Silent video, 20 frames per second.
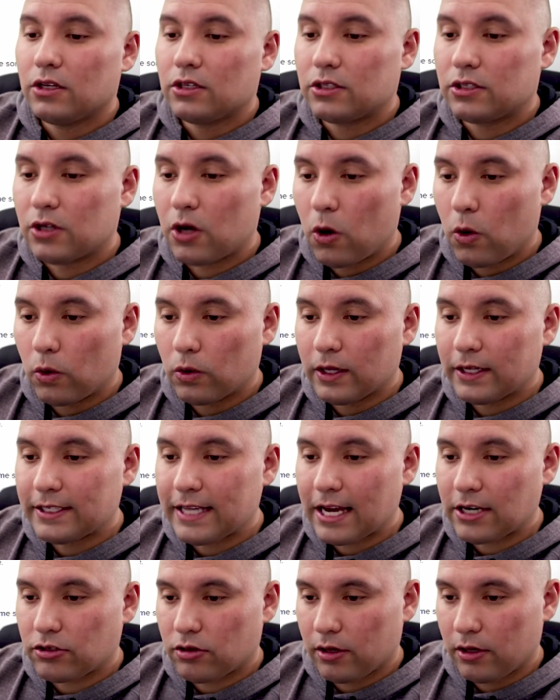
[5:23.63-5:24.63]
So
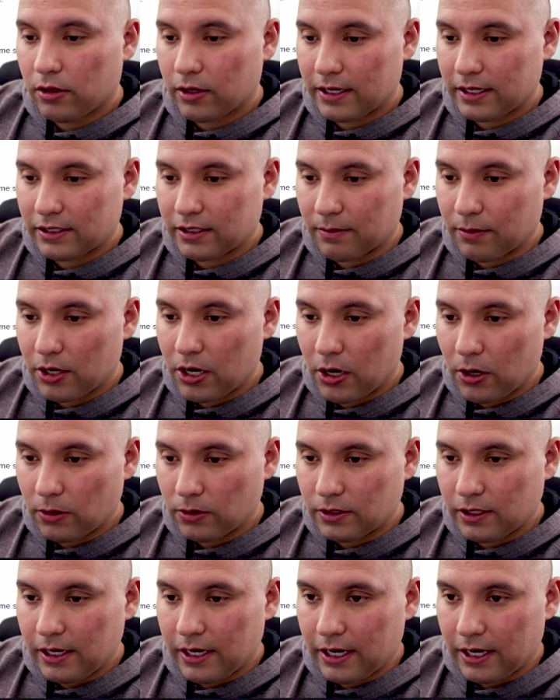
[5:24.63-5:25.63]
let's actually look at some
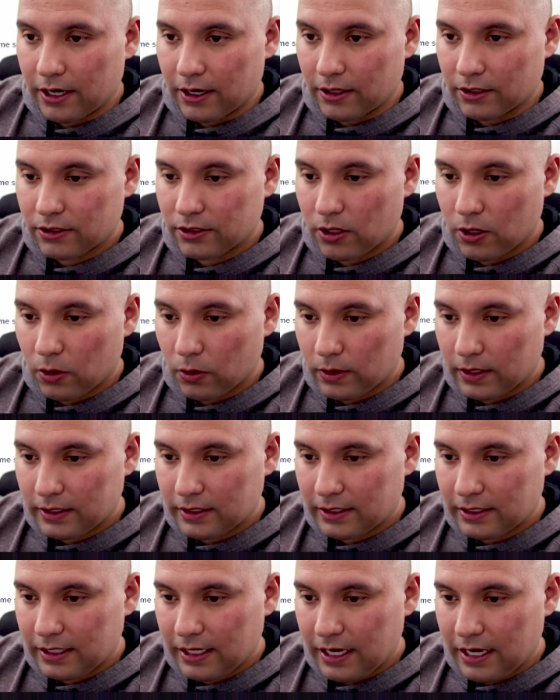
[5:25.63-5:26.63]
code here. So
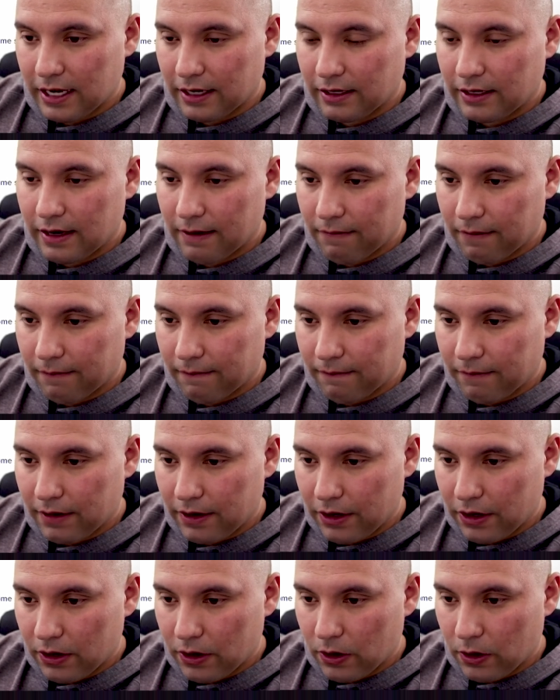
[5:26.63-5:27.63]
let's see a different
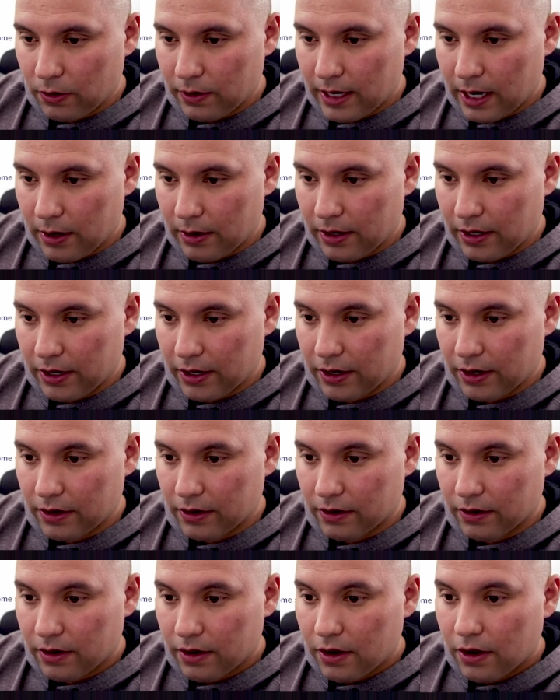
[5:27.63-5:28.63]
video down
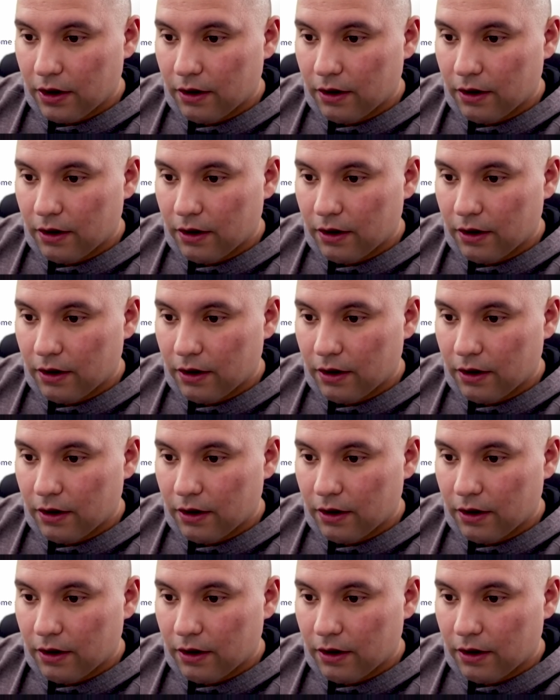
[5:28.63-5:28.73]
here.